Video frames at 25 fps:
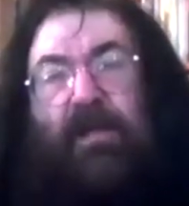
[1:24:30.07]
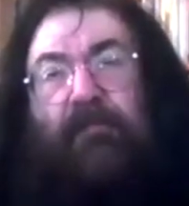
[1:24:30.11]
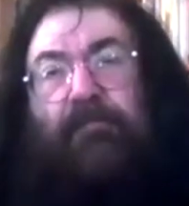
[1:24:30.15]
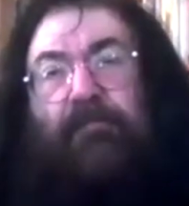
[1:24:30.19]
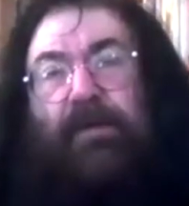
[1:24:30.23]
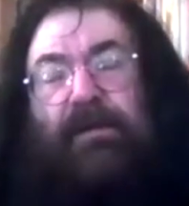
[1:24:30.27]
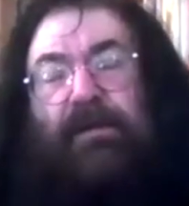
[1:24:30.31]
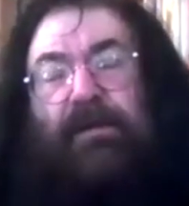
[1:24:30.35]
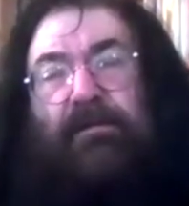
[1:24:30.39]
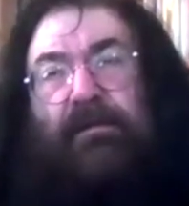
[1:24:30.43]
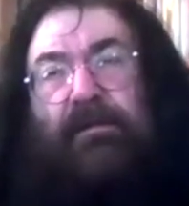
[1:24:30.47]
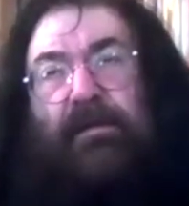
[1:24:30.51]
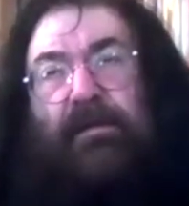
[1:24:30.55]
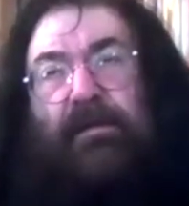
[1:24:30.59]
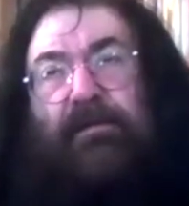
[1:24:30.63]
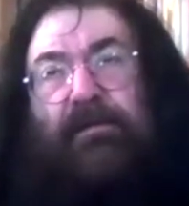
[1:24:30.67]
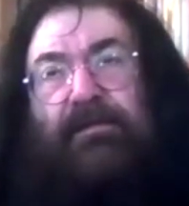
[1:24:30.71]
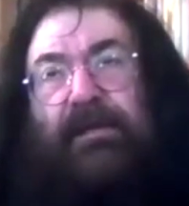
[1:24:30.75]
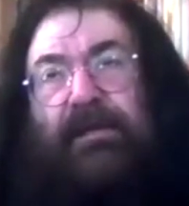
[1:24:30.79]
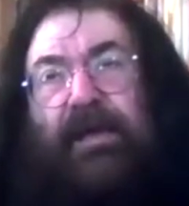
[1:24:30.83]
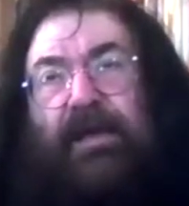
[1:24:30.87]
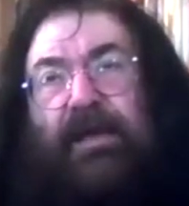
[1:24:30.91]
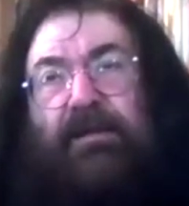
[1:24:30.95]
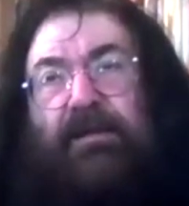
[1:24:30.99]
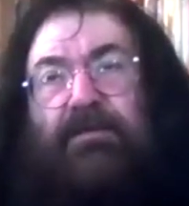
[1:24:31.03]
But
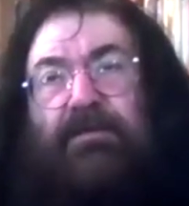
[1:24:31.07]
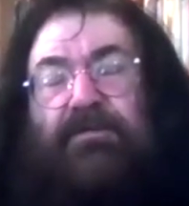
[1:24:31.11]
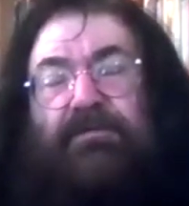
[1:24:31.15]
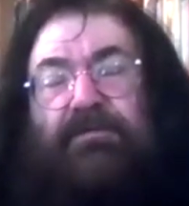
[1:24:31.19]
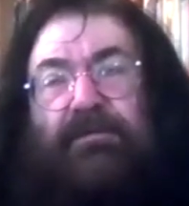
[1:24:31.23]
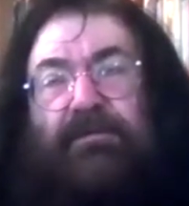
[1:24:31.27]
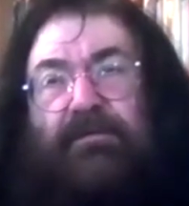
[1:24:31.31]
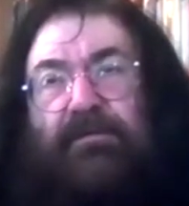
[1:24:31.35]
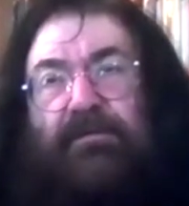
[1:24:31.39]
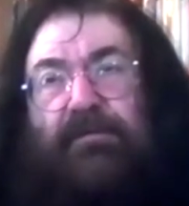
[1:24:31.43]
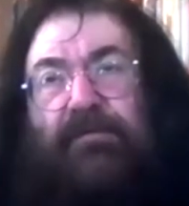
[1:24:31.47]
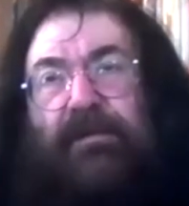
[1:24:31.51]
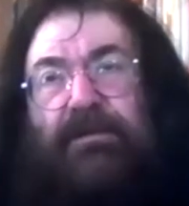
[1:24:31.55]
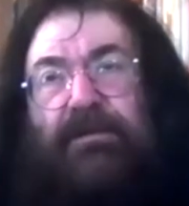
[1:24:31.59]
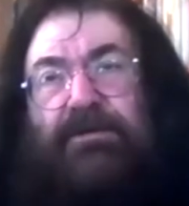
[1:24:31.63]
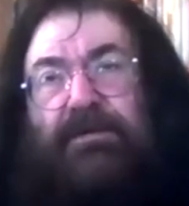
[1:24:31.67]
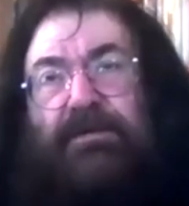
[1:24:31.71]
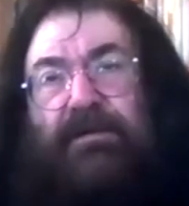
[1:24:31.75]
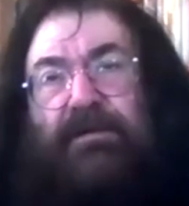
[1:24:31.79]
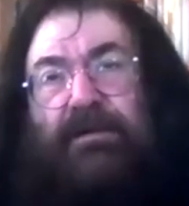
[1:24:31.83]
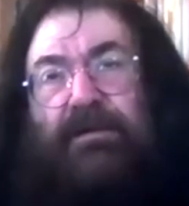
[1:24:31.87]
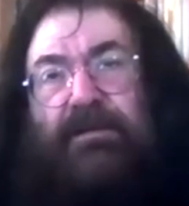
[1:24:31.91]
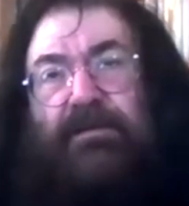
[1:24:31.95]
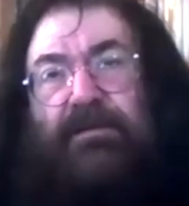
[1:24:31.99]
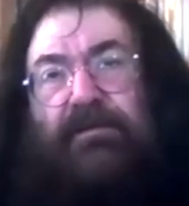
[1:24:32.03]
the answer to the
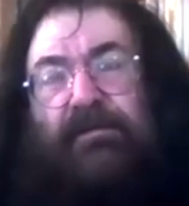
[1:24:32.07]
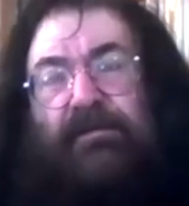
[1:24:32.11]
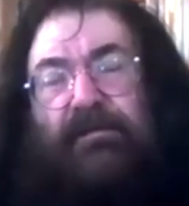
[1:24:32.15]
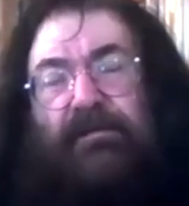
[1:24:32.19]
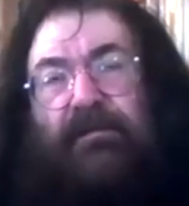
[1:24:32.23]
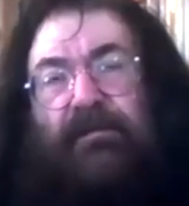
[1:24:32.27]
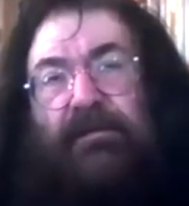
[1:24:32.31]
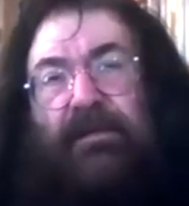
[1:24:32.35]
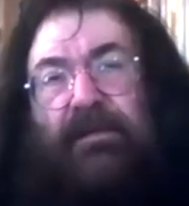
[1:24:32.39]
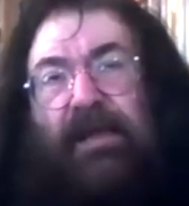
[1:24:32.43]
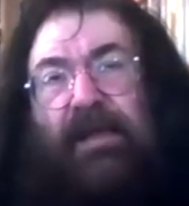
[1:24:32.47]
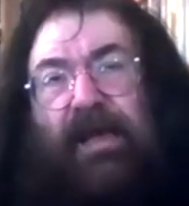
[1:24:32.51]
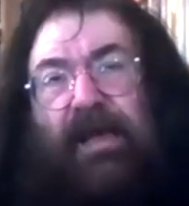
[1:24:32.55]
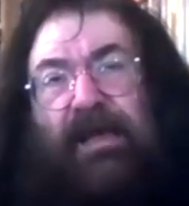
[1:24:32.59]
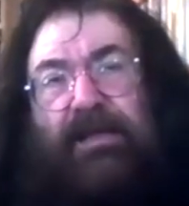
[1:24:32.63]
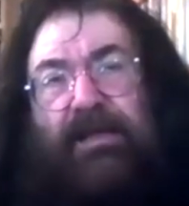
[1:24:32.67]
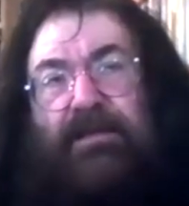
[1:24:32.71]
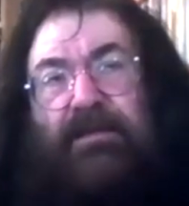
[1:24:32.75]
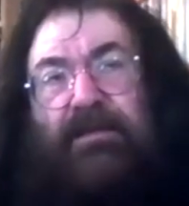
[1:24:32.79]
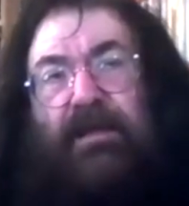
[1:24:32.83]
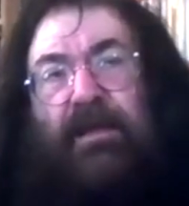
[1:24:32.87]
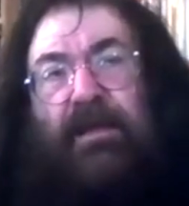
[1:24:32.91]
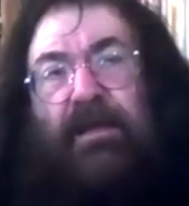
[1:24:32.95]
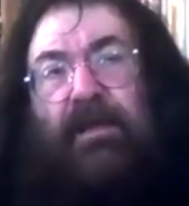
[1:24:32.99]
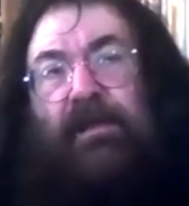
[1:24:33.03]
question is still yes.